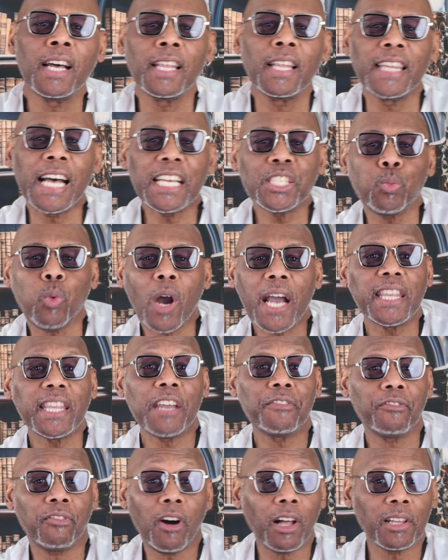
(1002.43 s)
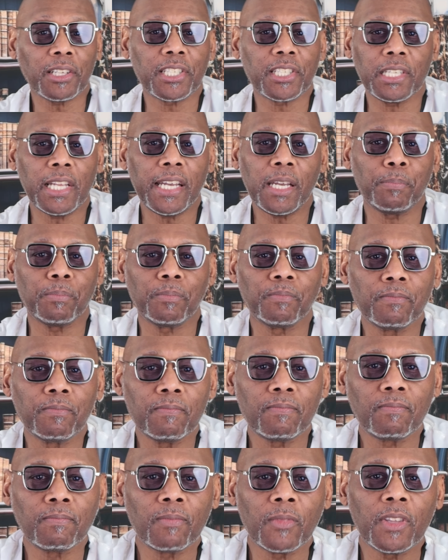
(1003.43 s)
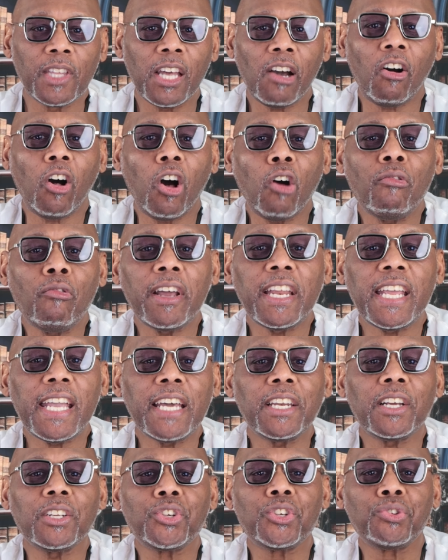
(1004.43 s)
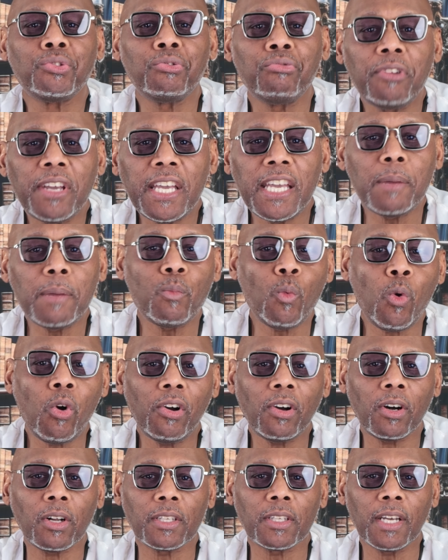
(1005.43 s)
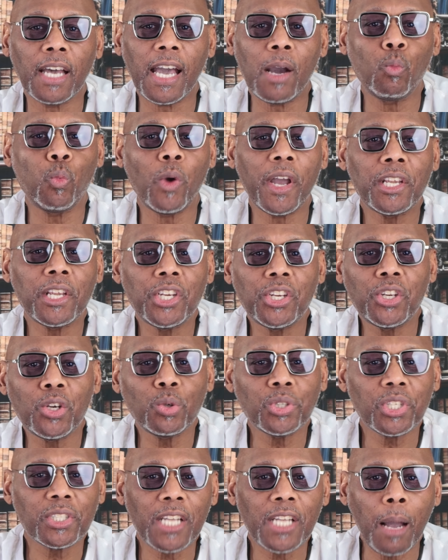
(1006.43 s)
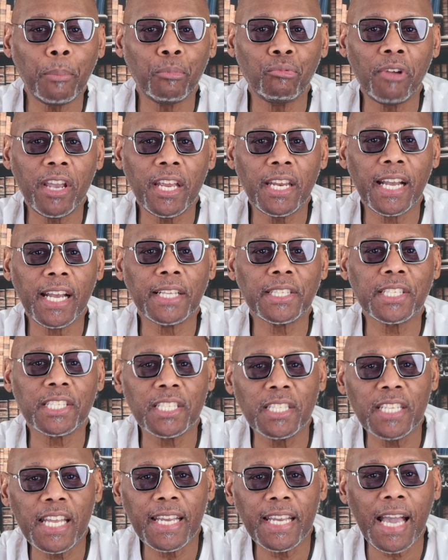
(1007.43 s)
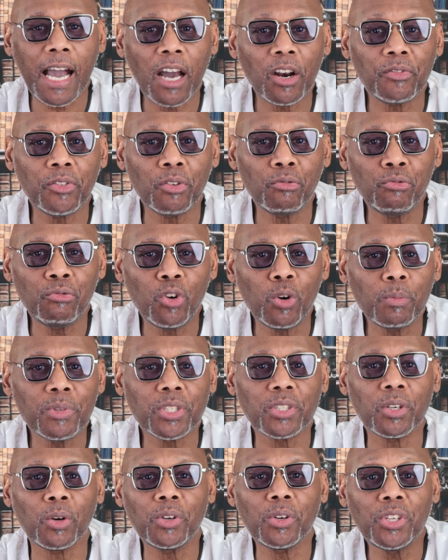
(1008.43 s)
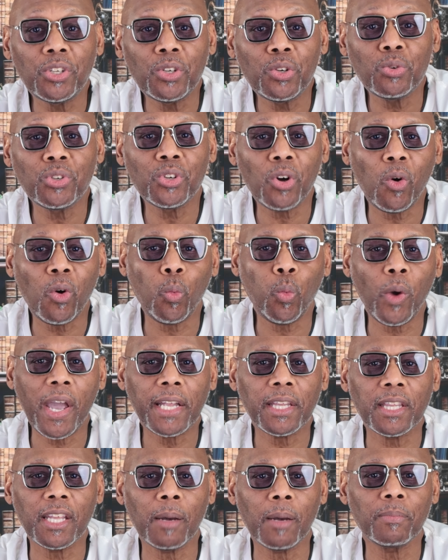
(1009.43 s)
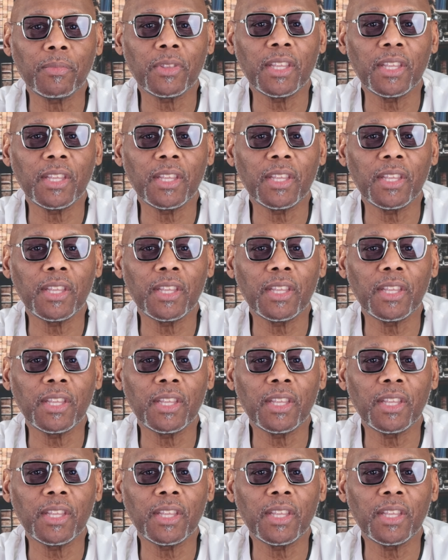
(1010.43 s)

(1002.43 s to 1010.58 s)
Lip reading: That's why they fall asleep. They're already in a dream world, and when you stop reading and sneak out of the room so you don't wake them,